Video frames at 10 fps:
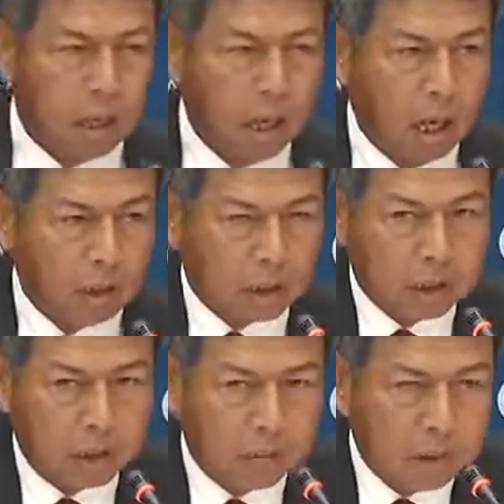Uh,
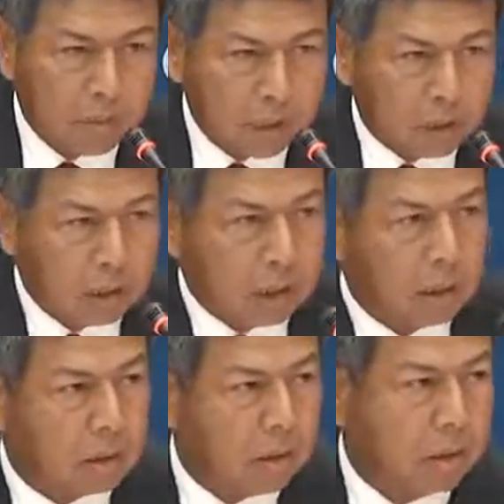thank you very much,
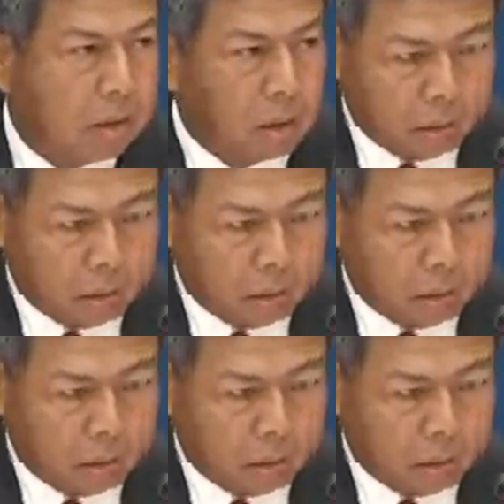Dr.